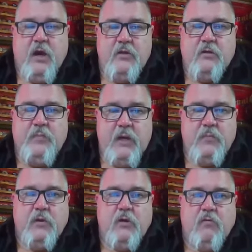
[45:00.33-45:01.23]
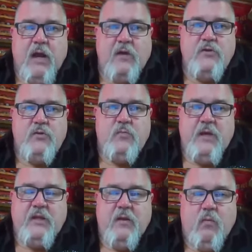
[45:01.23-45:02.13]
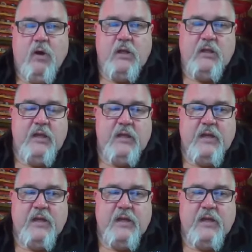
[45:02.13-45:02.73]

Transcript: other people around you and make them want to lead